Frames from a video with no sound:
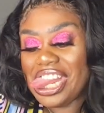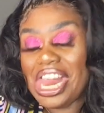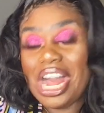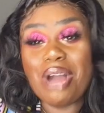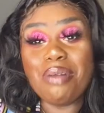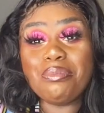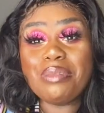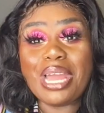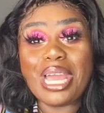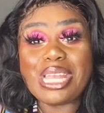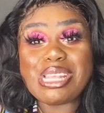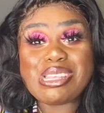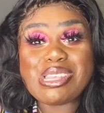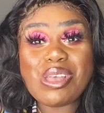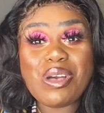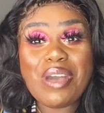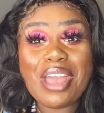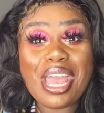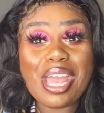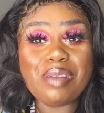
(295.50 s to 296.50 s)
I'm like
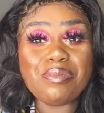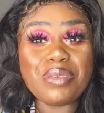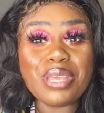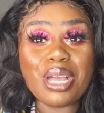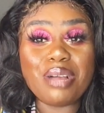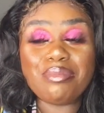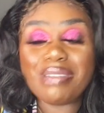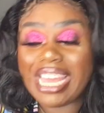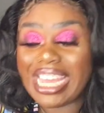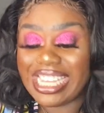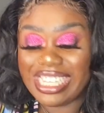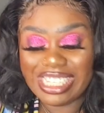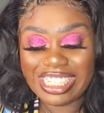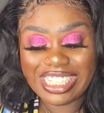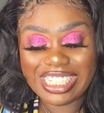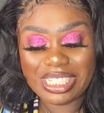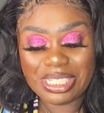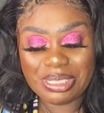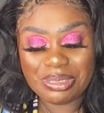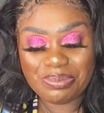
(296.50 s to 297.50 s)
so happy. I'm like
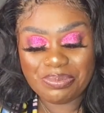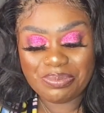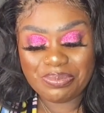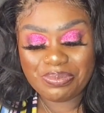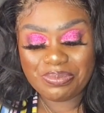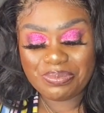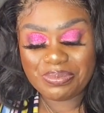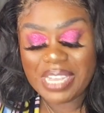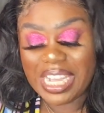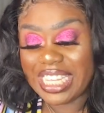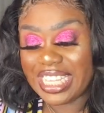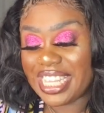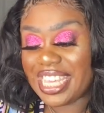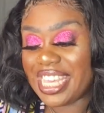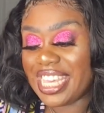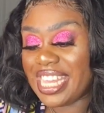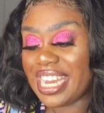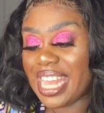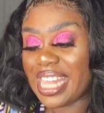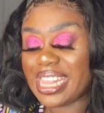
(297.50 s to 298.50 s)
a
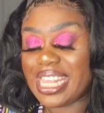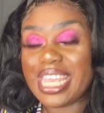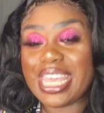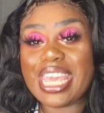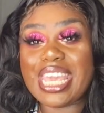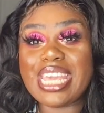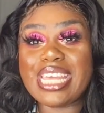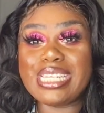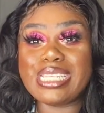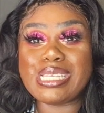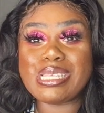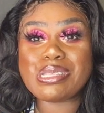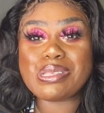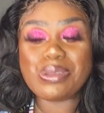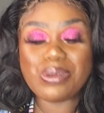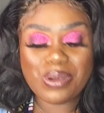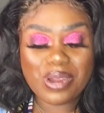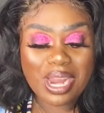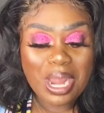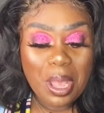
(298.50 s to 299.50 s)
kid at the candy
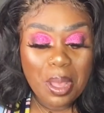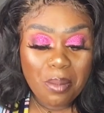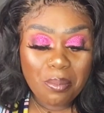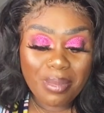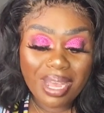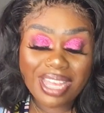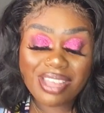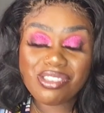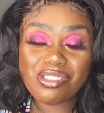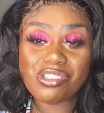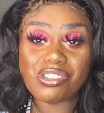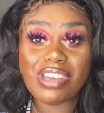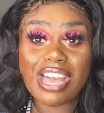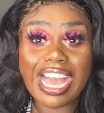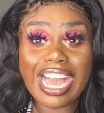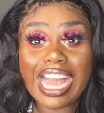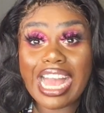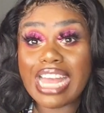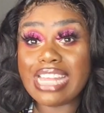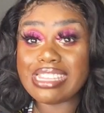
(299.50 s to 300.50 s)
store. Mind you,
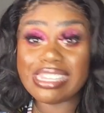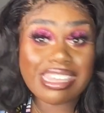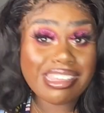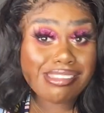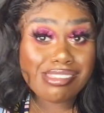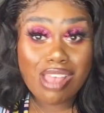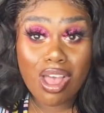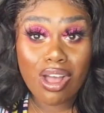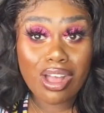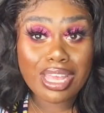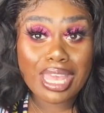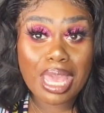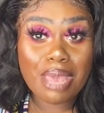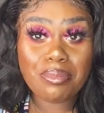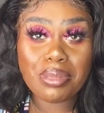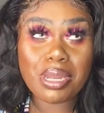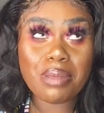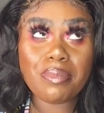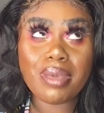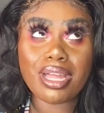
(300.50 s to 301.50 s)
this all
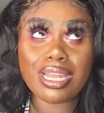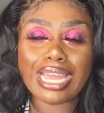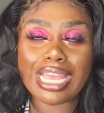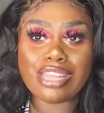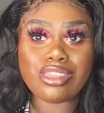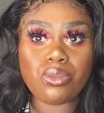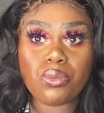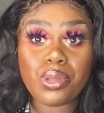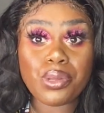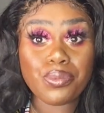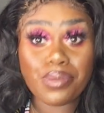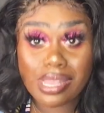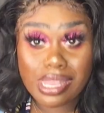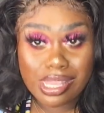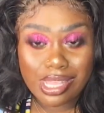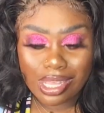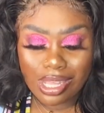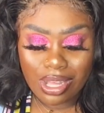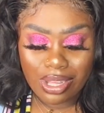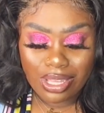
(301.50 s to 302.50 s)
came in the mail like 3
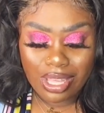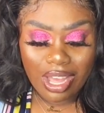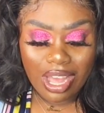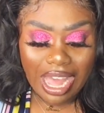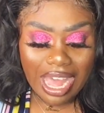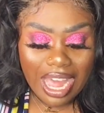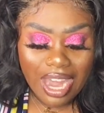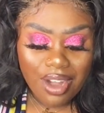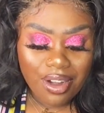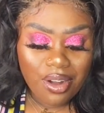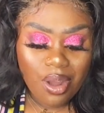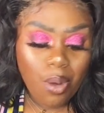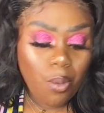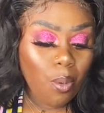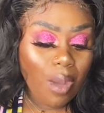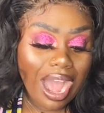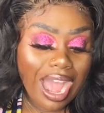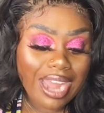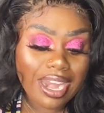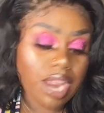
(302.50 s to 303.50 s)
weeks ago, y'all. I don't know
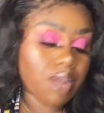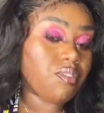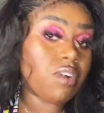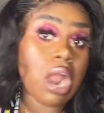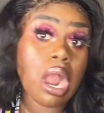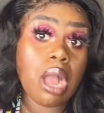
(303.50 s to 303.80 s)
why I never